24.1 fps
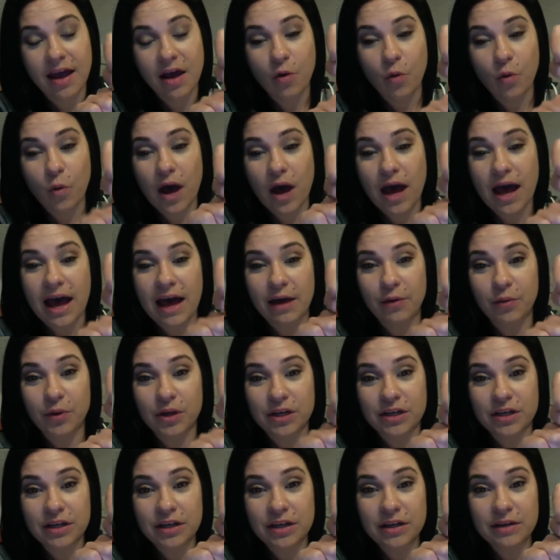Why I
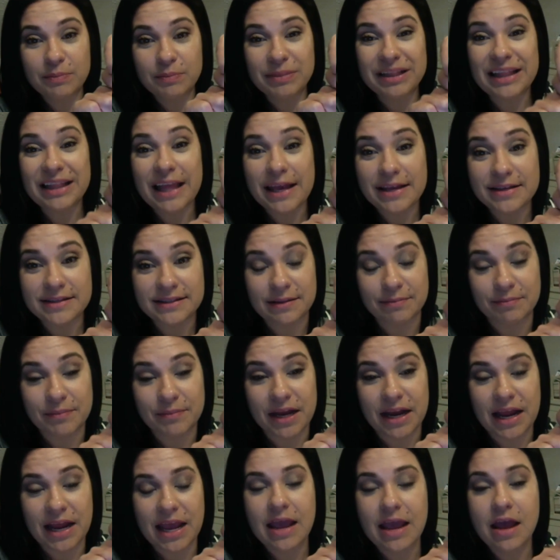would place
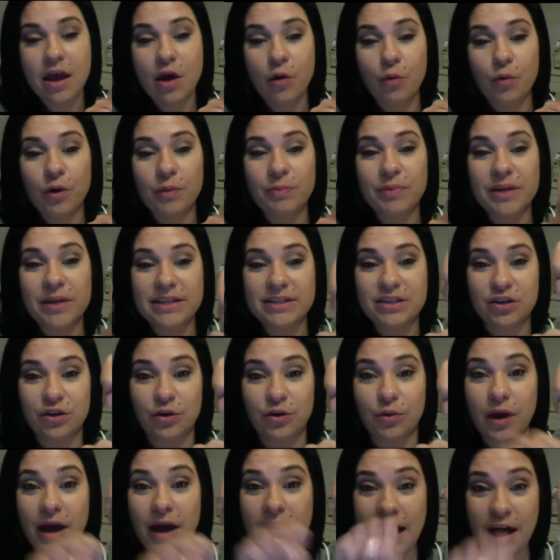somebody would be
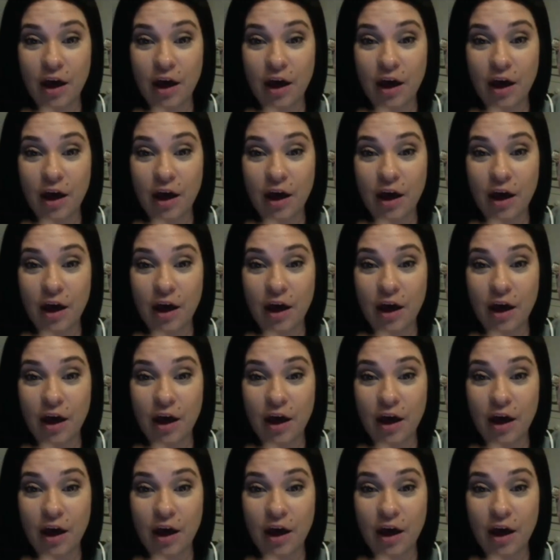to